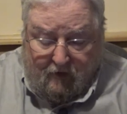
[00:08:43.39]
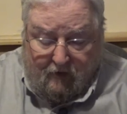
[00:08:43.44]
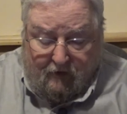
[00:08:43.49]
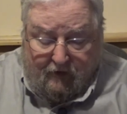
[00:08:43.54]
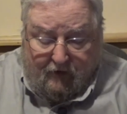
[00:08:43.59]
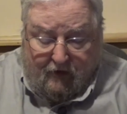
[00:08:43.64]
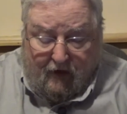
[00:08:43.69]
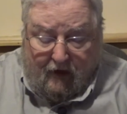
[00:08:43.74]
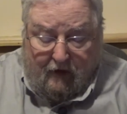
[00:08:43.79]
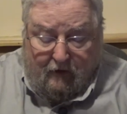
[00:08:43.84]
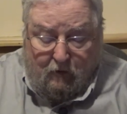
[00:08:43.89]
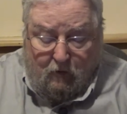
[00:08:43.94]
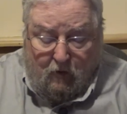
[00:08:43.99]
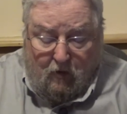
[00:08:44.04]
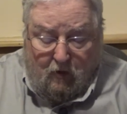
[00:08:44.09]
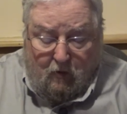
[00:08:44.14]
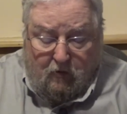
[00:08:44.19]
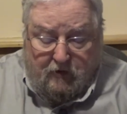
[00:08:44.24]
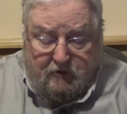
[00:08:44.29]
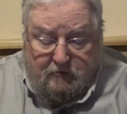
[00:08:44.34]
the God who
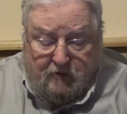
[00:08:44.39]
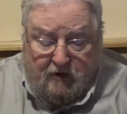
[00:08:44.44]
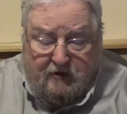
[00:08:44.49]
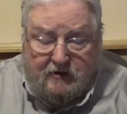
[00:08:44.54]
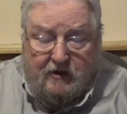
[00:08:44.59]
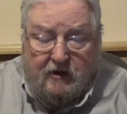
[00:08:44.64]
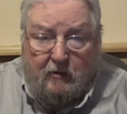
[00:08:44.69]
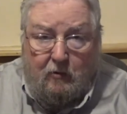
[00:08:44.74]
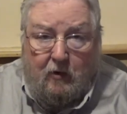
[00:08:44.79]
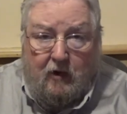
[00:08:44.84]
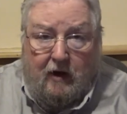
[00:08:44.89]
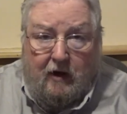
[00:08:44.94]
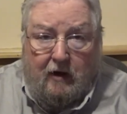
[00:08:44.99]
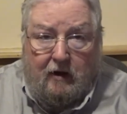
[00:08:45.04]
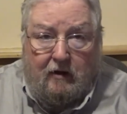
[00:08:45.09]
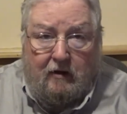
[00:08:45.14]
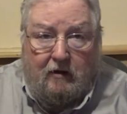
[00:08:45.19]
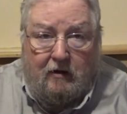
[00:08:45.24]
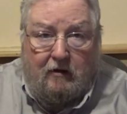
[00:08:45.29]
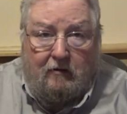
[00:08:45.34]
always makes a
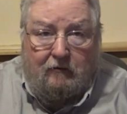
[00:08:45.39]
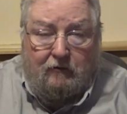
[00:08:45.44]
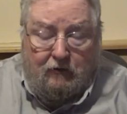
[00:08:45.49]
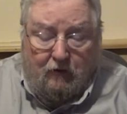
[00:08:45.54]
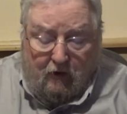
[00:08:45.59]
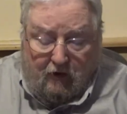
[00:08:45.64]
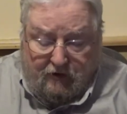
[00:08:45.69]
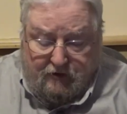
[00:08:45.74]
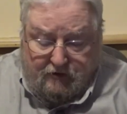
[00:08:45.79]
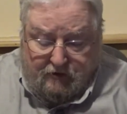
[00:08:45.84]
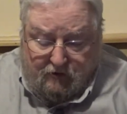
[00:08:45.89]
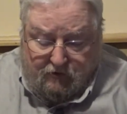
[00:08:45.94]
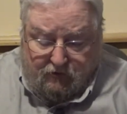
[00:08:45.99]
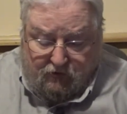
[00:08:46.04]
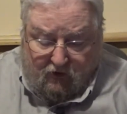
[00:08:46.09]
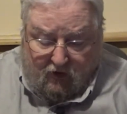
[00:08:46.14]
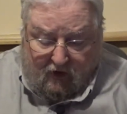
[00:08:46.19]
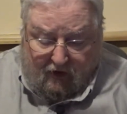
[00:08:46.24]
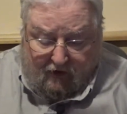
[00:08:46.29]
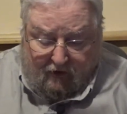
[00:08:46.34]
way for us to
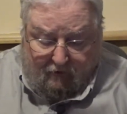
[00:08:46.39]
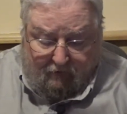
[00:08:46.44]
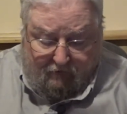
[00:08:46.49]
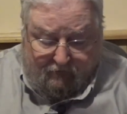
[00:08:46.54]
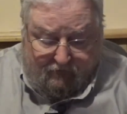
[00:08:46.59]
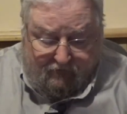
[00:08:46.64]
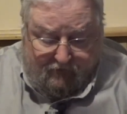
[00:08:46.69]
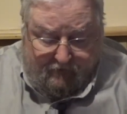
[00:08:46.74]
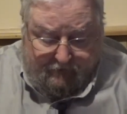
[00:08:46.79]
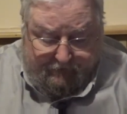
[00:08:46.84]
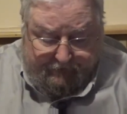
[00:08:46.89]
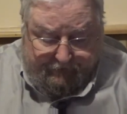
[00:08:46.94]
triumph.